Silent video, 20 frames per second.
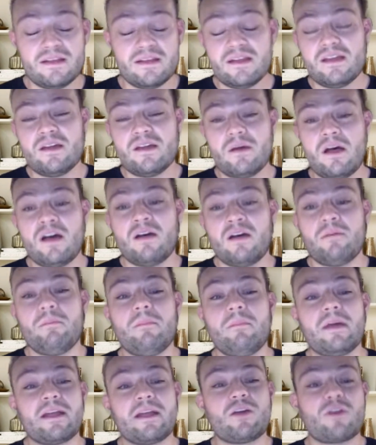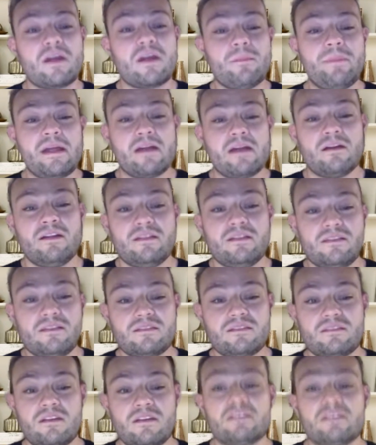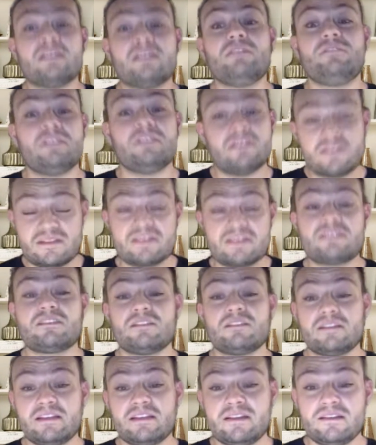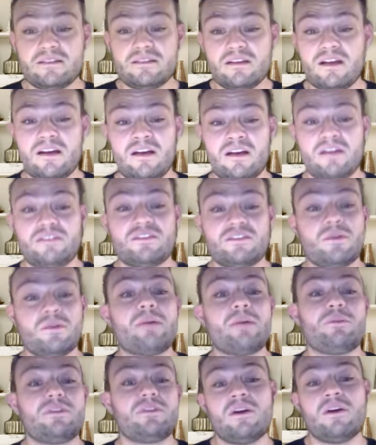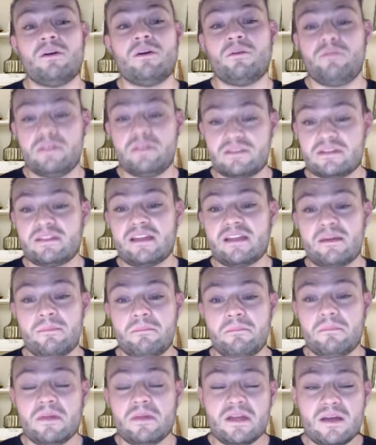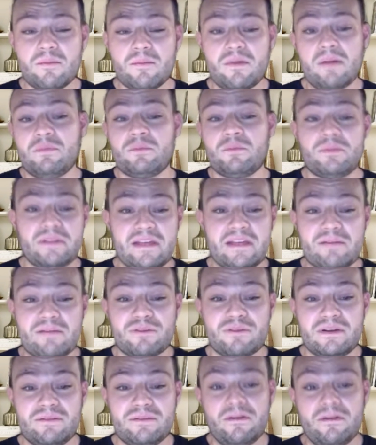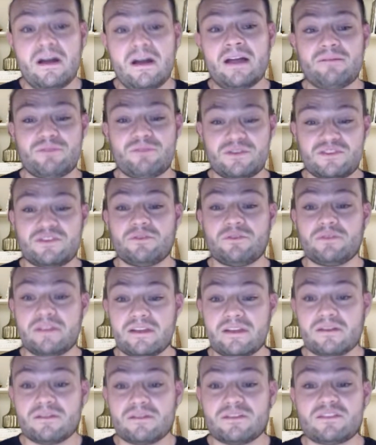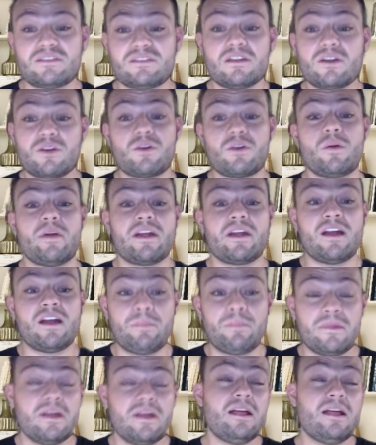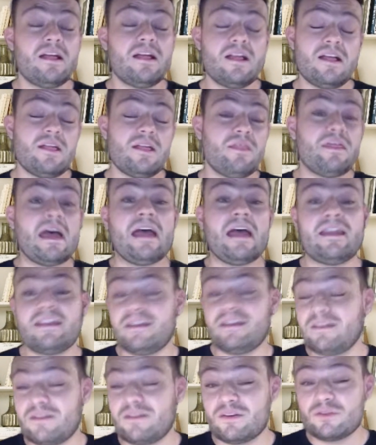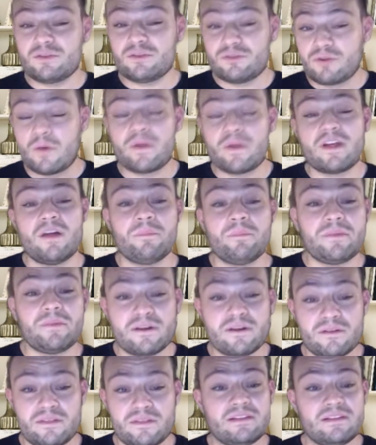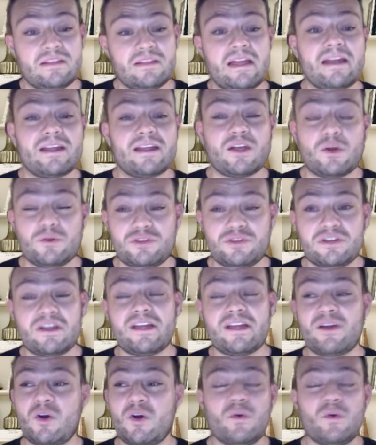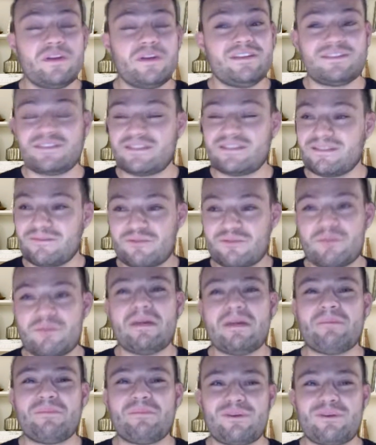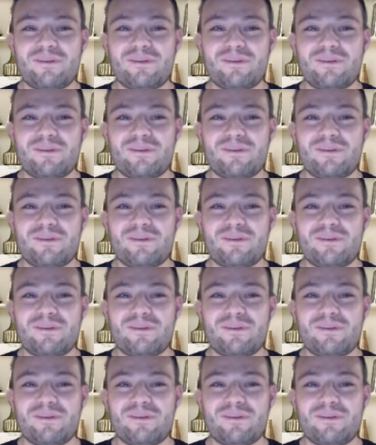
My grandparents lived in Sicily, so I would go visit them probably every 5 or so years growing up. That and growing up near the Atlantic Ocean, I always remember